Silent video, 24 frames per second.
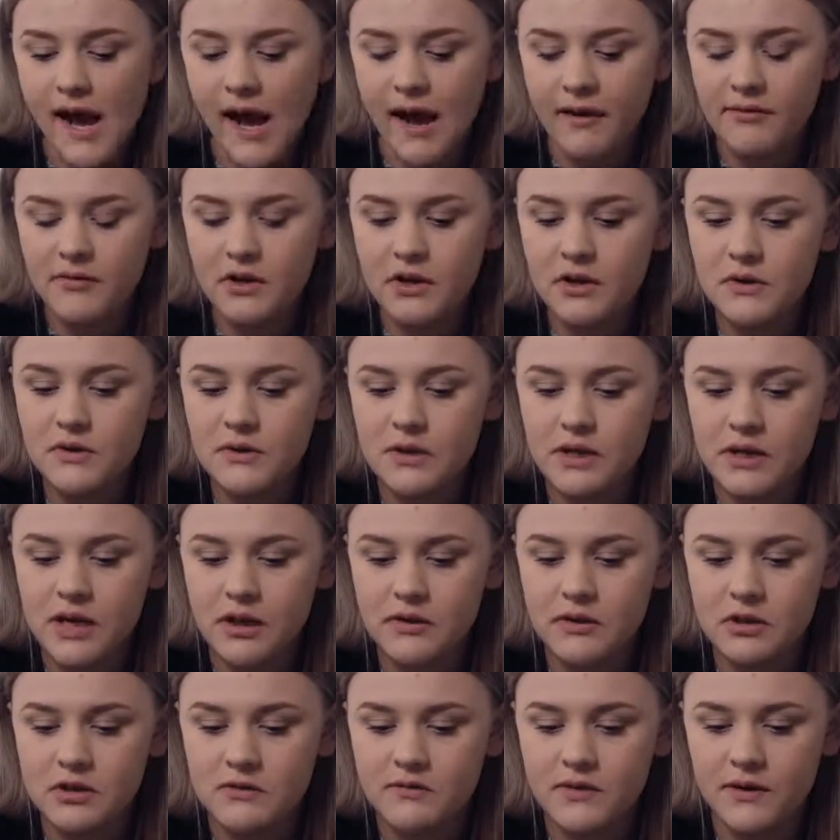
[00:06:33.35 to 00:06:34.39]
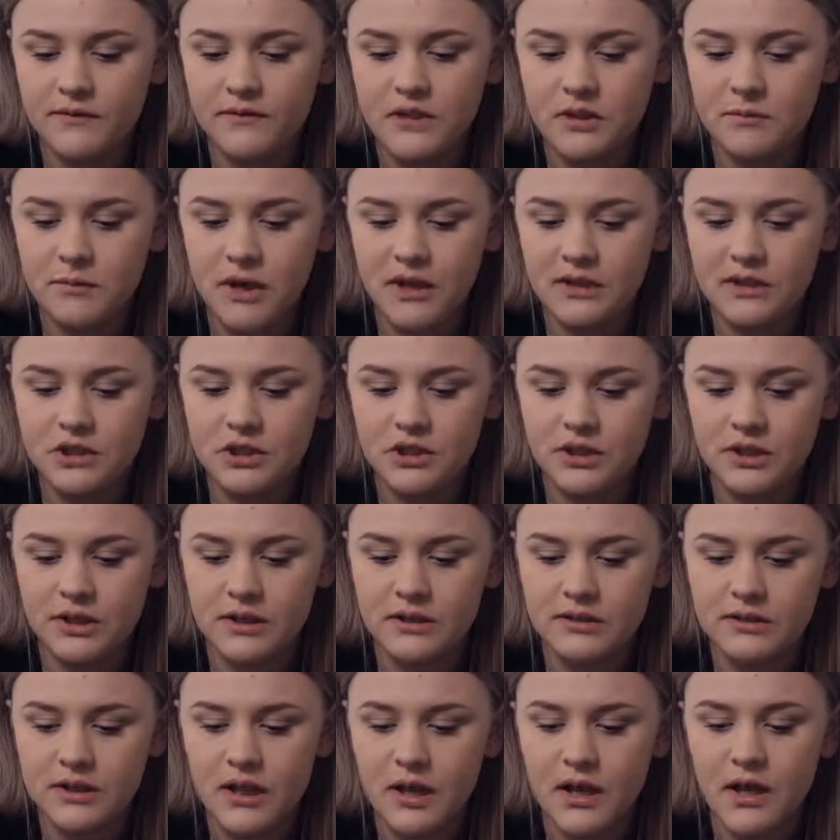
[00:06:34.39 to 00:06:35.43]
After you send out those 50
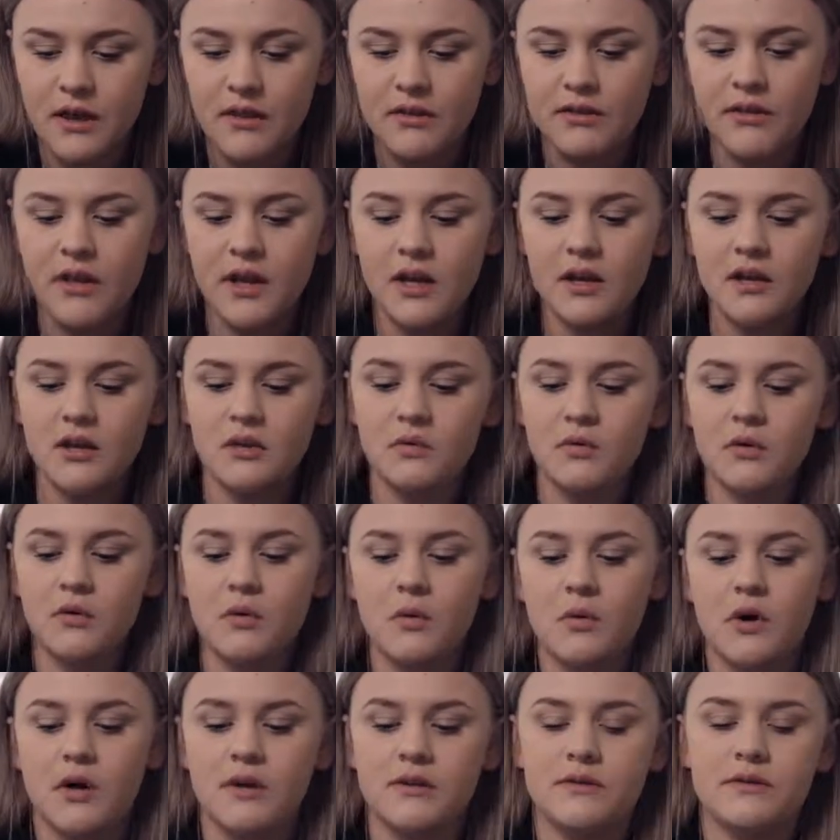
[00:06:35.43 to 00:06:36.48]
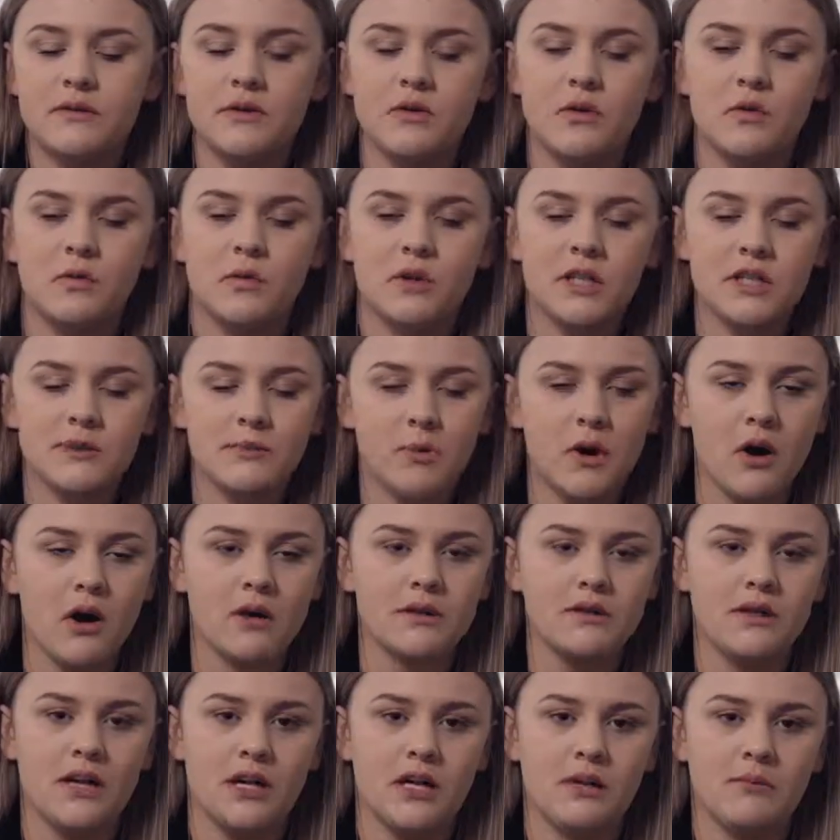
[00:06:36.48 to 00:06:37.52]
messages, then you would want to
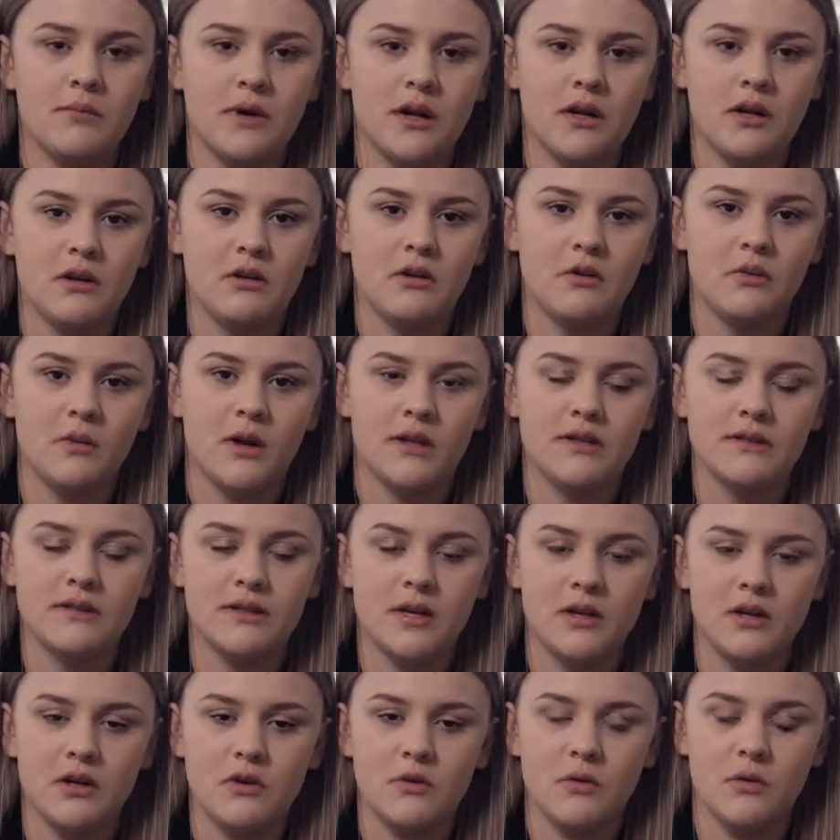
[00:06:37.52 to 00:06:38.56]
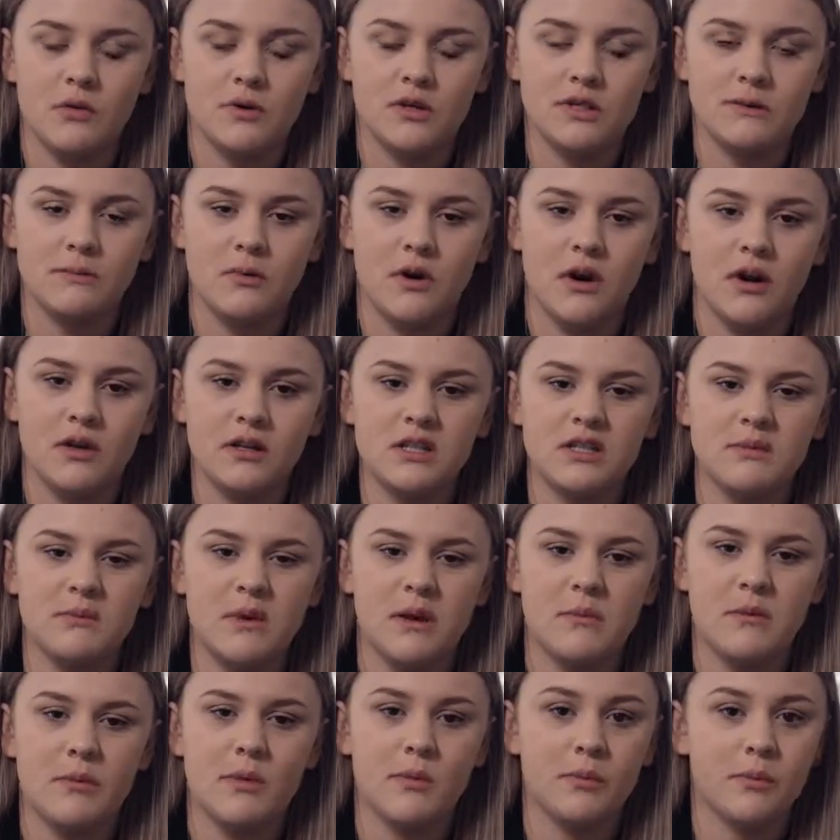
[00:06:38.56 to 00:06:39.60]
respond to anybody who had sent you a response
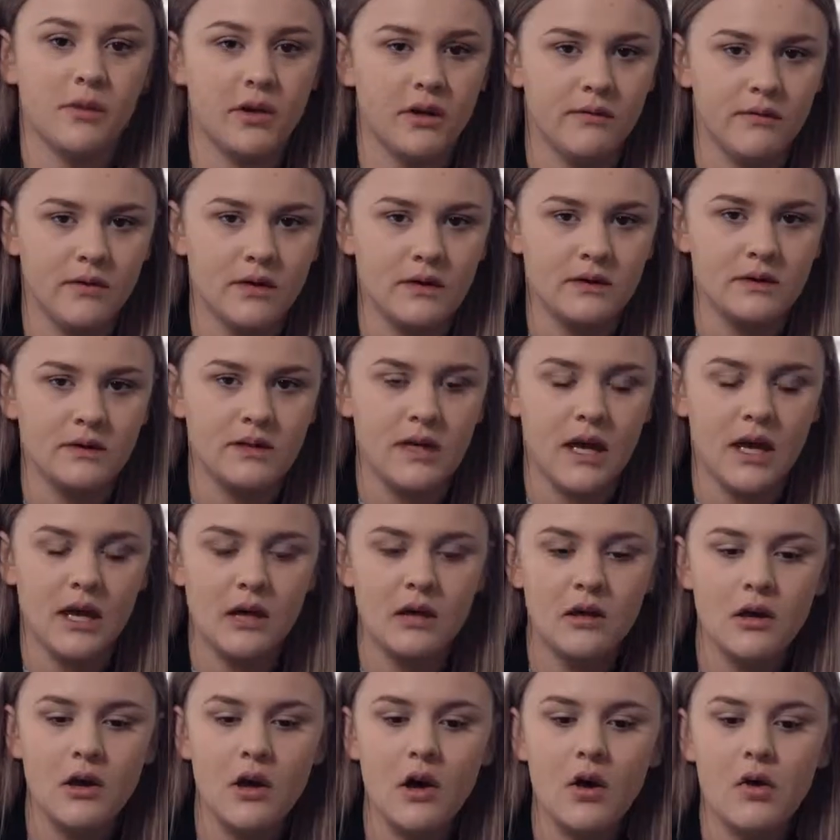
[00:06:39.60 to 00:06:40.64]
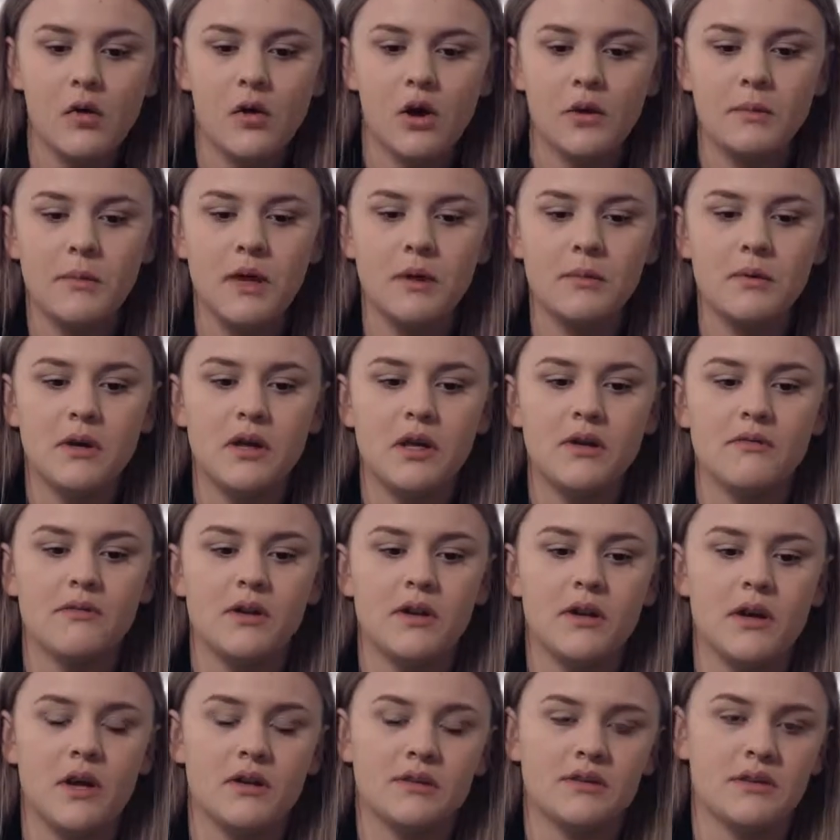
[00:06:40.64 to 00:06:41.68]
maybe the previous day, or maybe
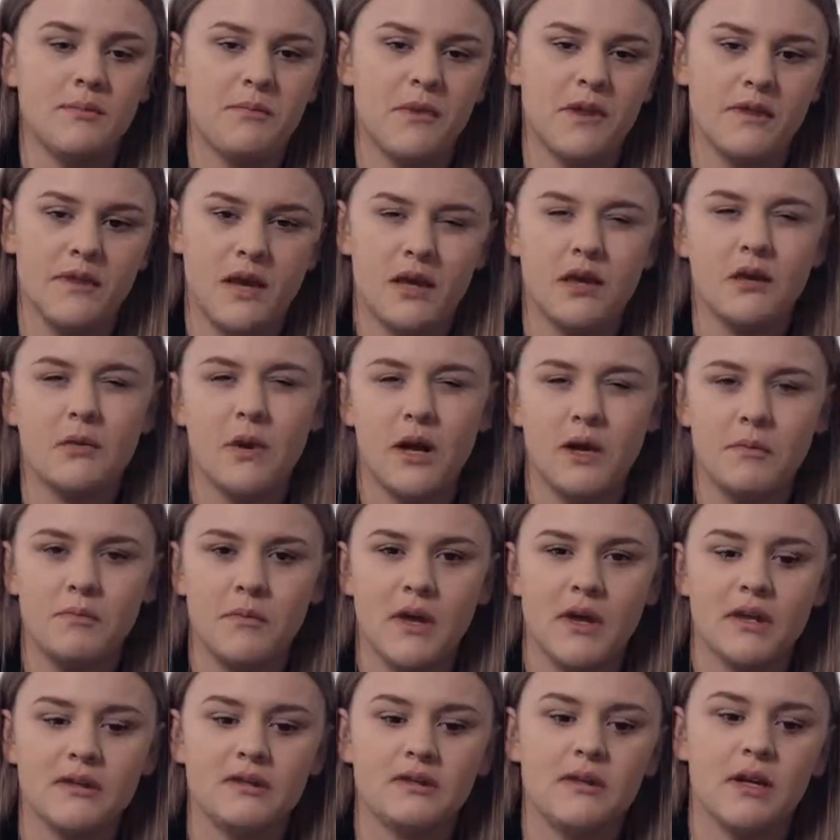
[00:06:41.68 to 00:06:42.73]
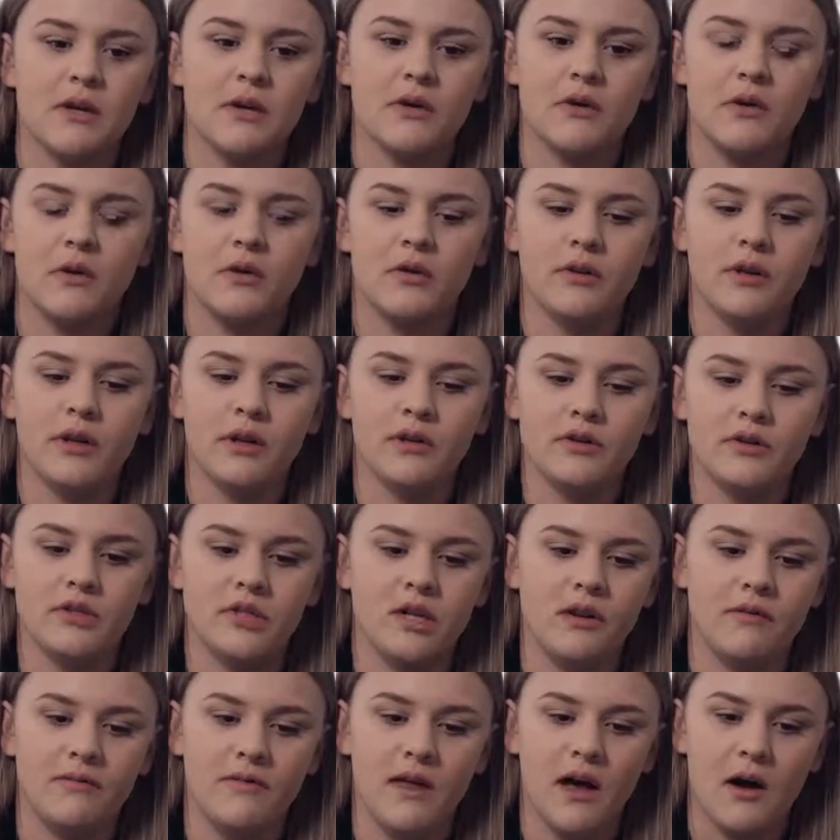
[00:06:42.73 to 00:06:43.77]
even something that you had missed in an earlier
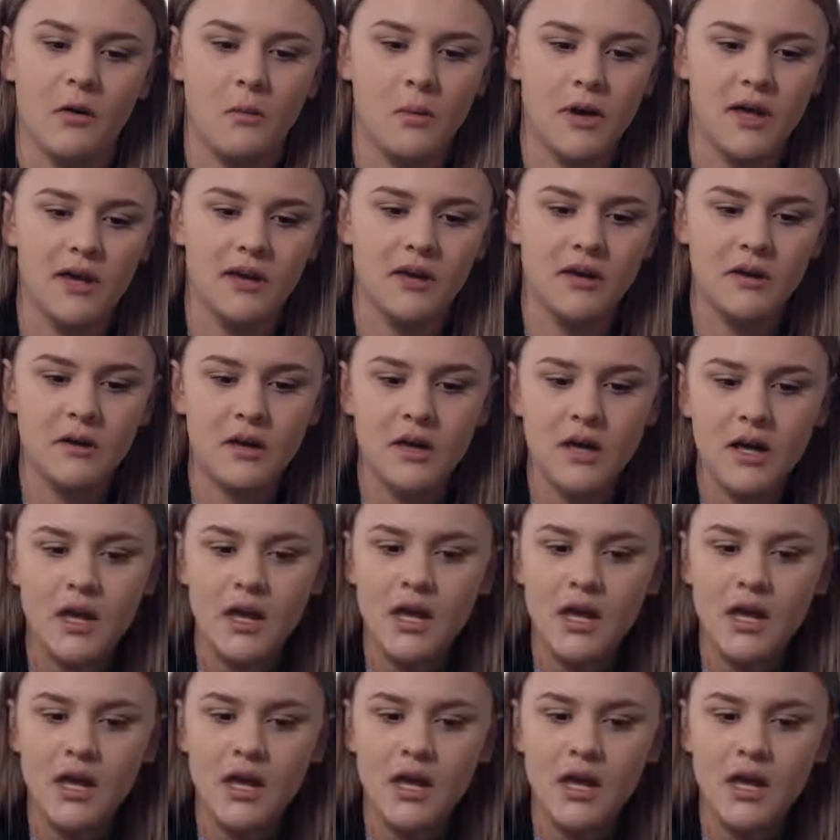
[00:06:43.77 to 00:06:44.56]
shift that week.